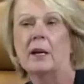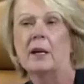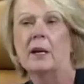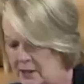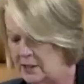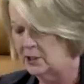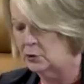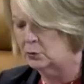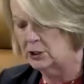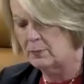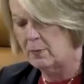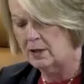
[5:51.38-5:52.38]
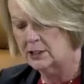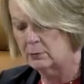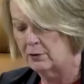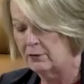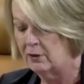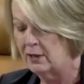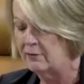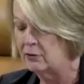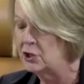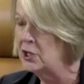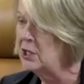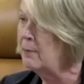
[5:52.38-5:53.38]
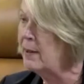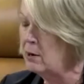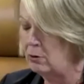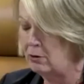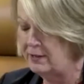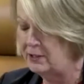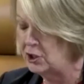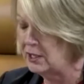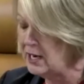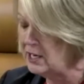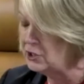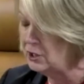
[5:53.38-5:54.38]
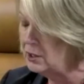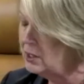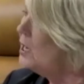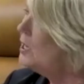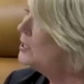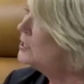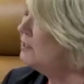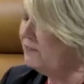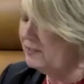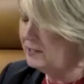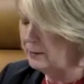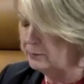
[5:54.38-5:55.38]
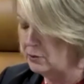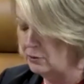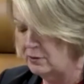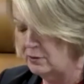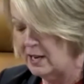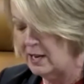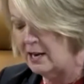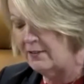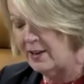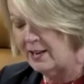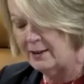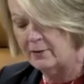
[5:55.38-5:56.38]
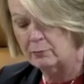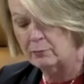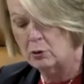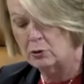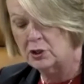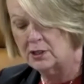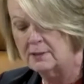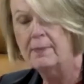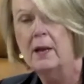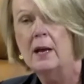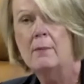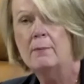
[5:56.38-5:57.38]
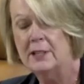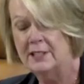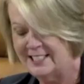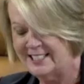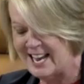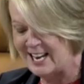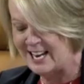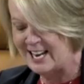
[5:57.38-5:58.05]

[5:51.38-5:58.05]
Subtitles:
Each of us is responsible for leveraging the power of education to develop those innovative approaches, business